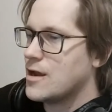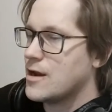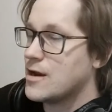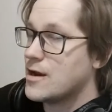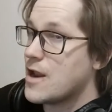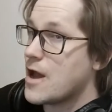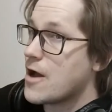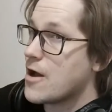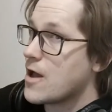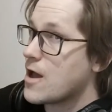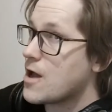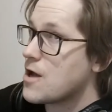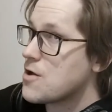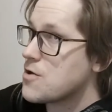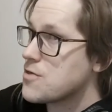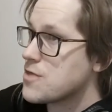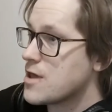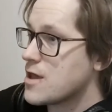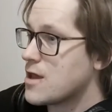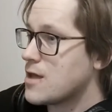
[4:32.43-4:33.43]
Now, how
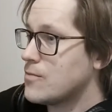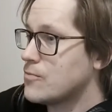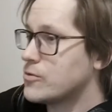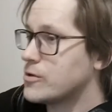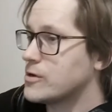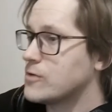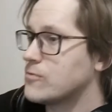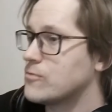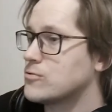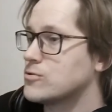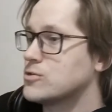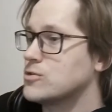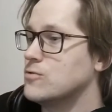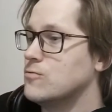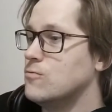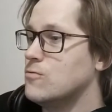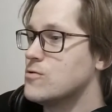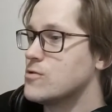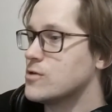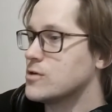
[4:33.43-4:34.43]
the handbrake-watcher
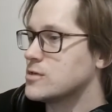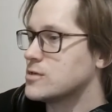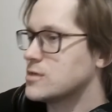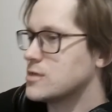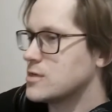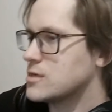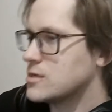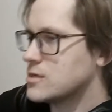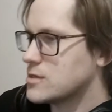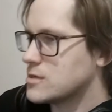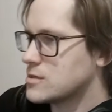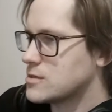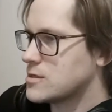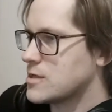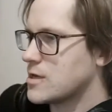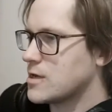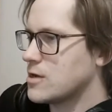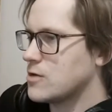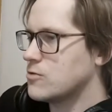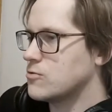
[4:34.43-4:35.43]
works is
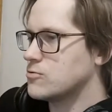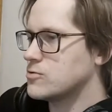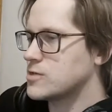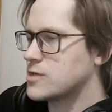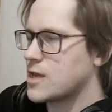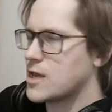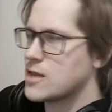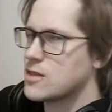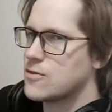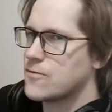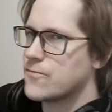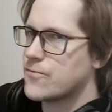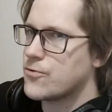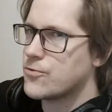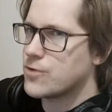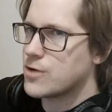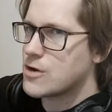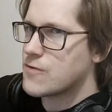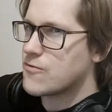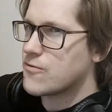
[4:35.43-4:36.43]
that it will scan the
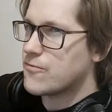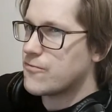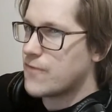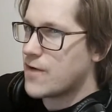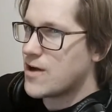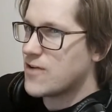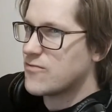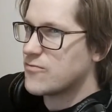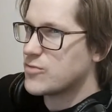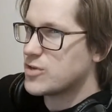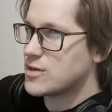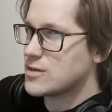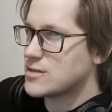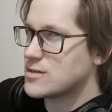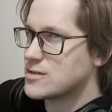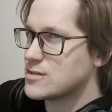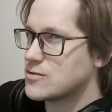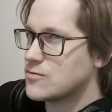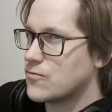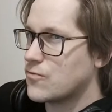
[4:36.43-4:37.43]
folder every 5
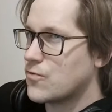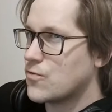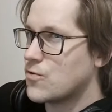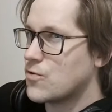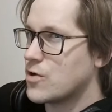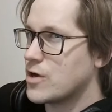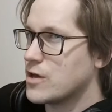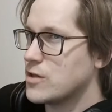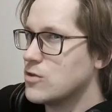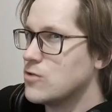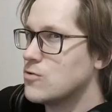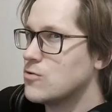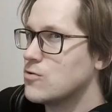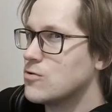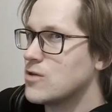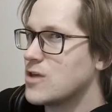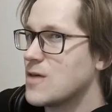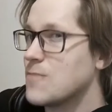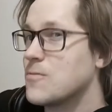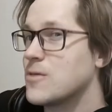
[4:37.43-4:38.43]
minutes for a new
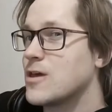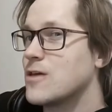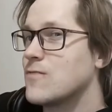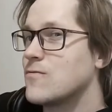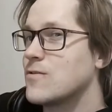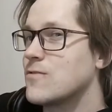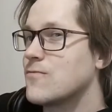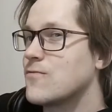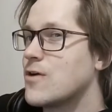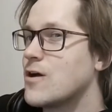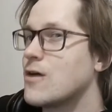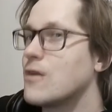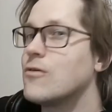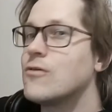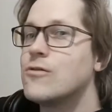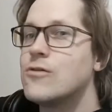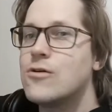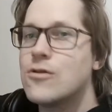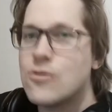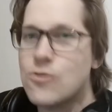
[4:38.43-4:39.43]
mkv file,
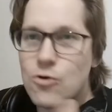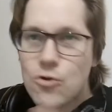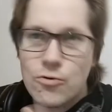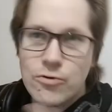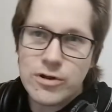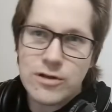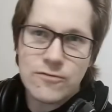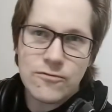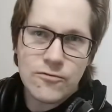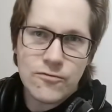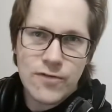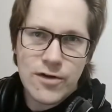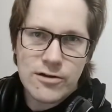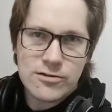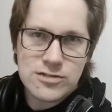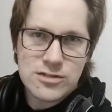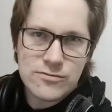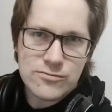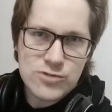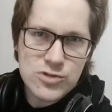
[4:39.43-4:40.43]
or whatever file
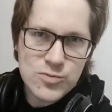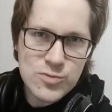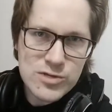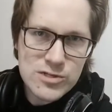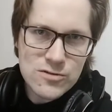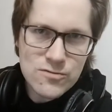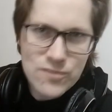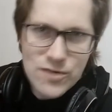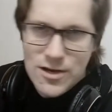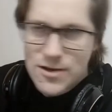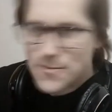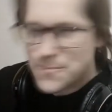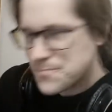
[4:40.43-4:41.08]
type you specify.